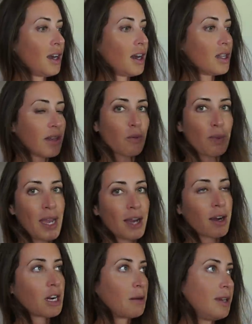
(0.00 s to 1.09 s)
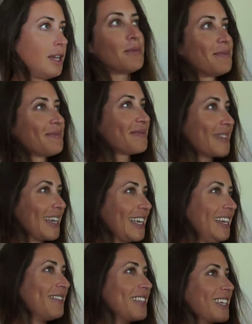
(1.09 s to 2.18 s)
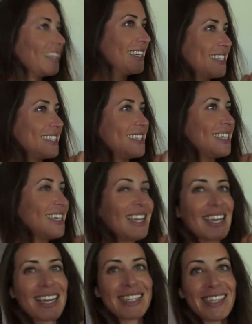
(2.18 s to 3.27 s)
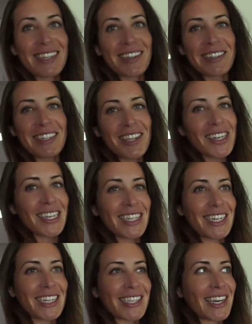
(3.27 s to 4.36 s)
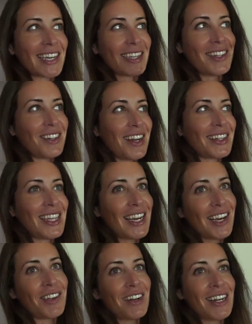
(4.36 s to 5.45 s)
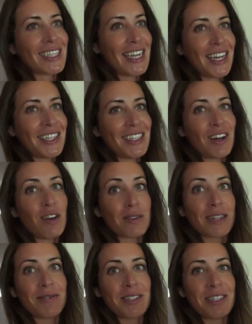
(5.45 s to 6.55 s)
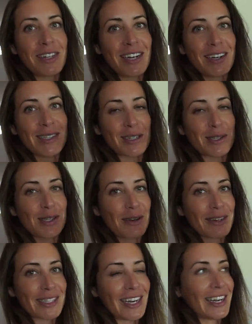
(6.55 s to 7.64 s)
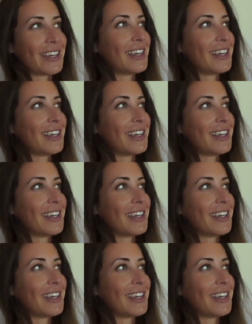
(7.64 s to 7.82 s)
A little pair coming. I keep looking. Cause you know, you look and then it's like, they're not there, they're not there. And then all of a sudden when they're there, it's like so exciting.